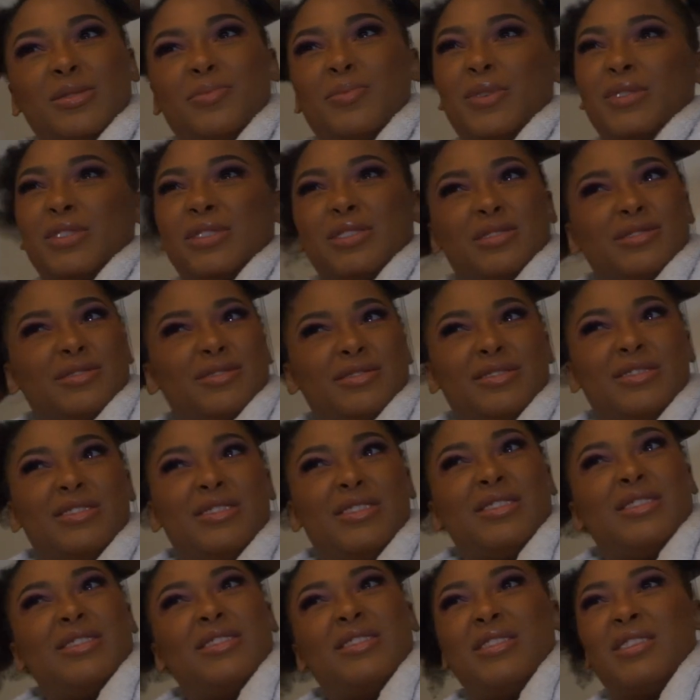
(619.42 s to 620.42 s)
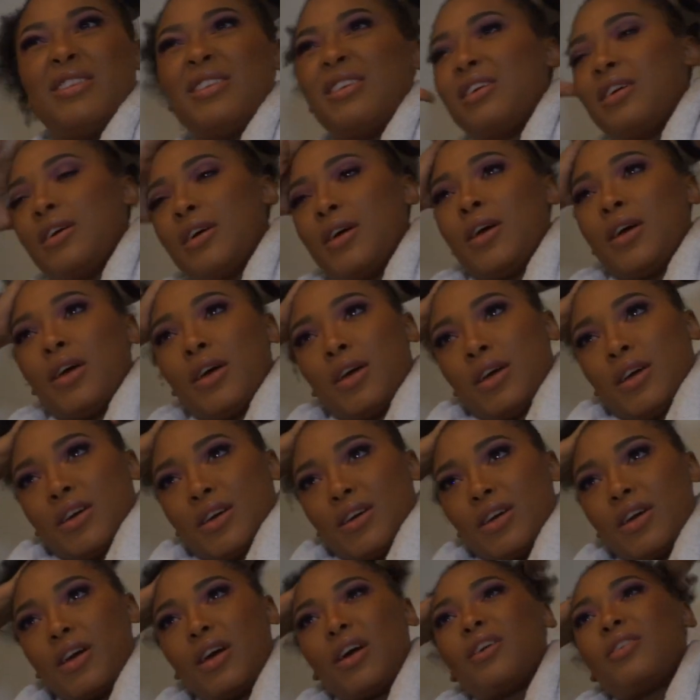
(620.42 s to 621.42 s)
supposed to,
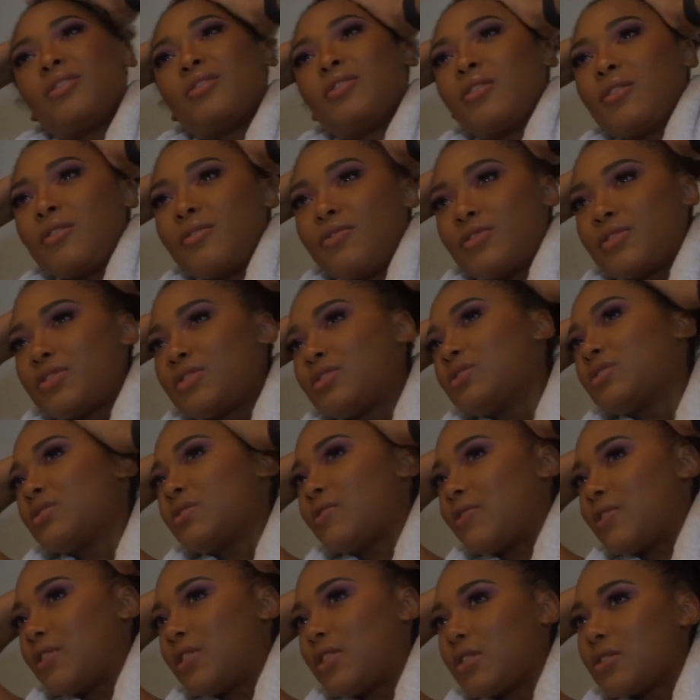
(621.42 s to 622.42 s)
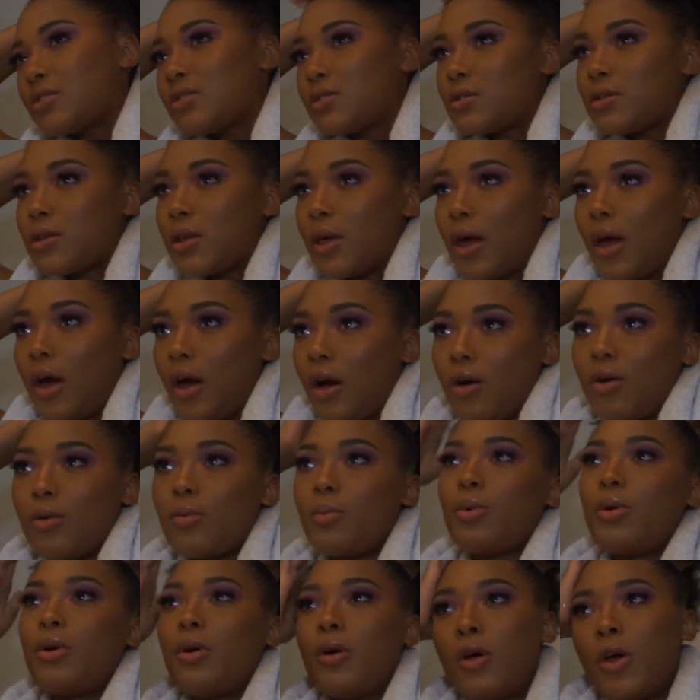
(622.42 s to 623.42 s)
I don't know if it's just for your
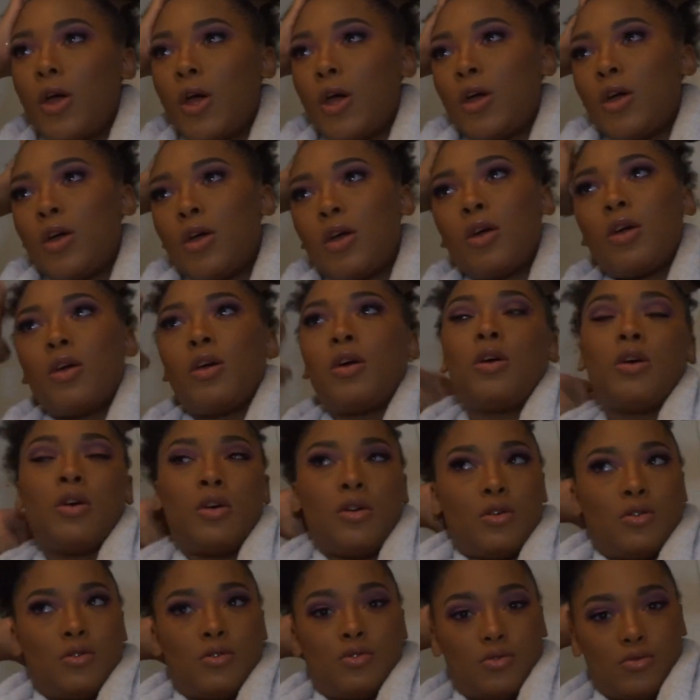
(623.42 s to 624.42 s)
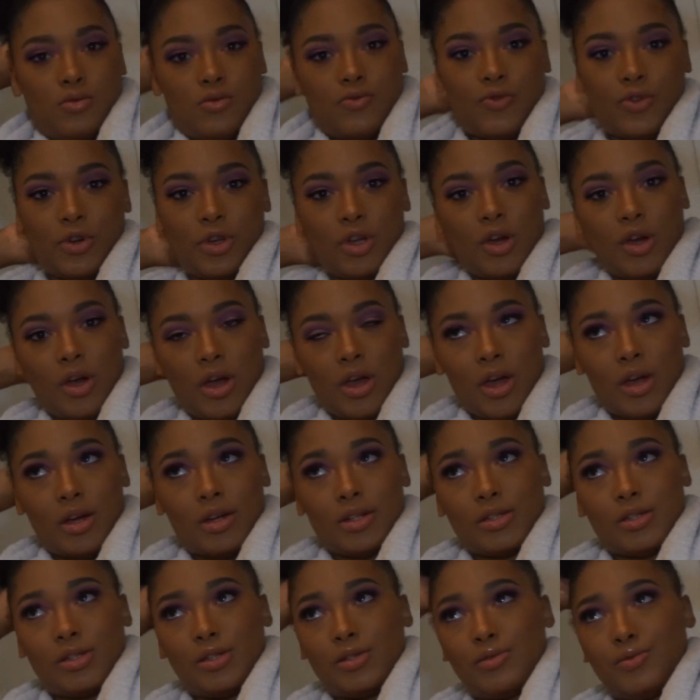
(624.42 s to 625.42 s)
scalp or for your
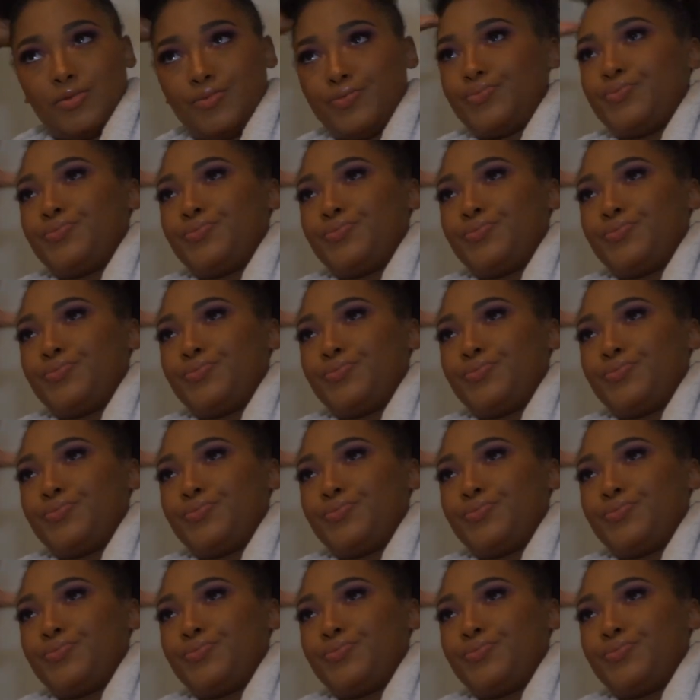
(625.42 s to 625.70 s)
hair too.